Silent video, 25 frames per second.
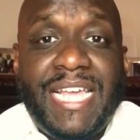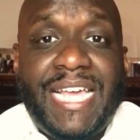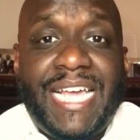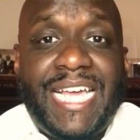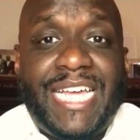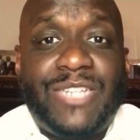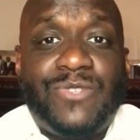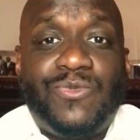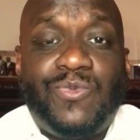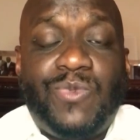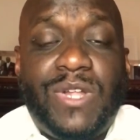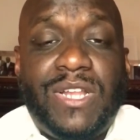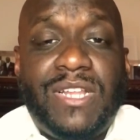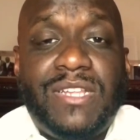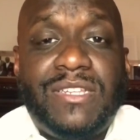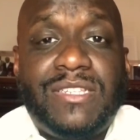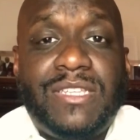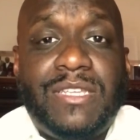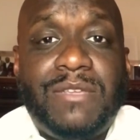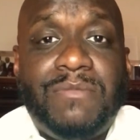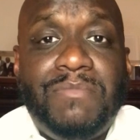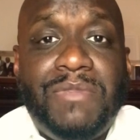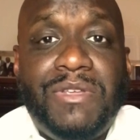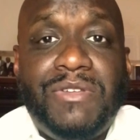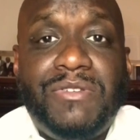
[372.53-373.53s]
as well as
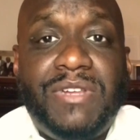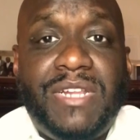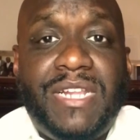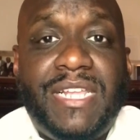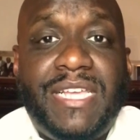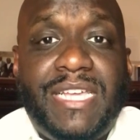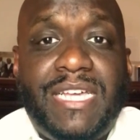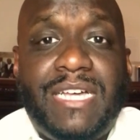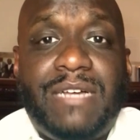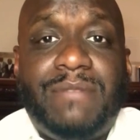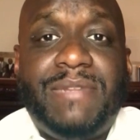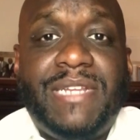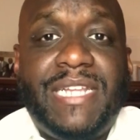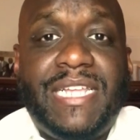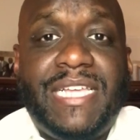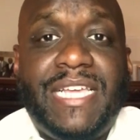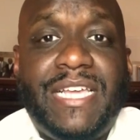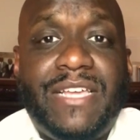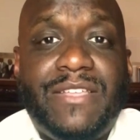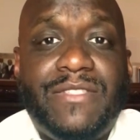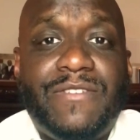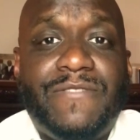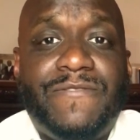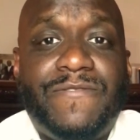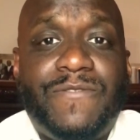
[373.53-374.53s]
community coming
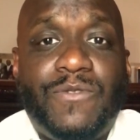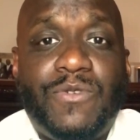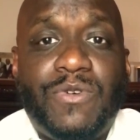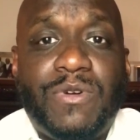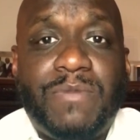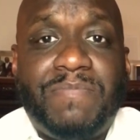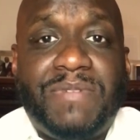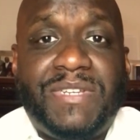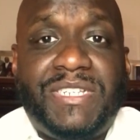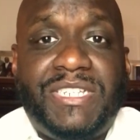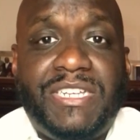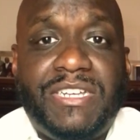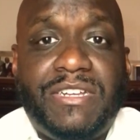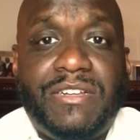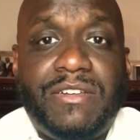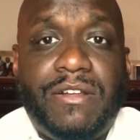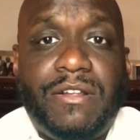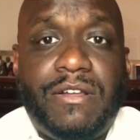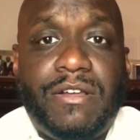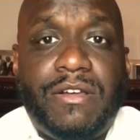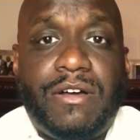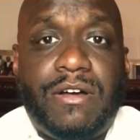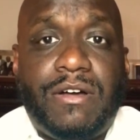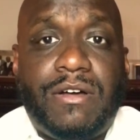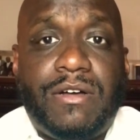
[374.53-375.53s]
together for a particular
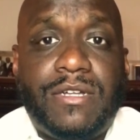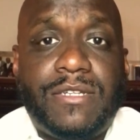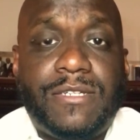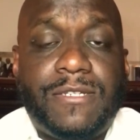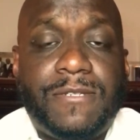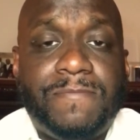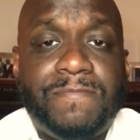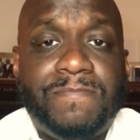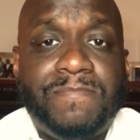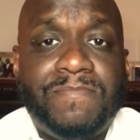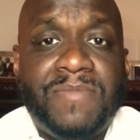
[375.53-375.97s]
cause.